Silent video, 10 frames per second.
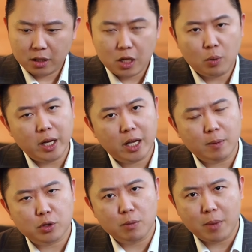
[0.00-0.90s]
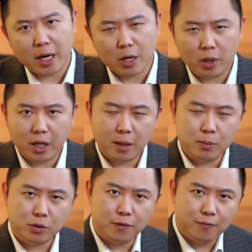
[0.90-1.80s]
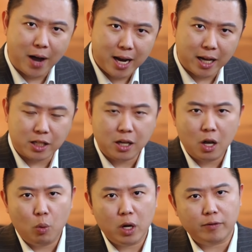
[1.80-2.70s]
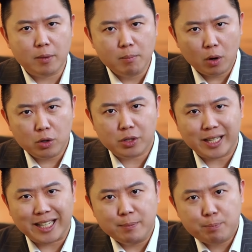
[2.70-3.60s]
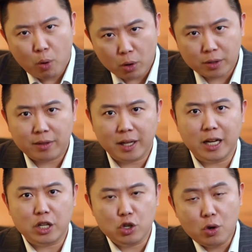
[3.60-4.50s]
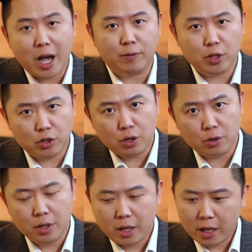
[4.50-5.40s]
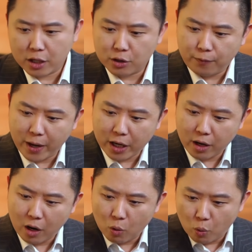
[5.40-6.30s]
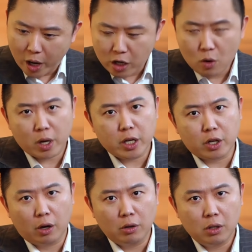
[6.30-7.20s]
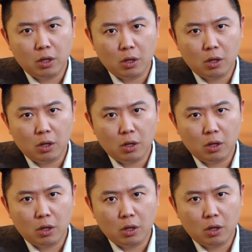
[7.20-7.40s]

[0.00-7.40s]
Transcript: You see, when it comes to money, when it comes to finance, one of the most important things that you have to do is to figure out where you want to go,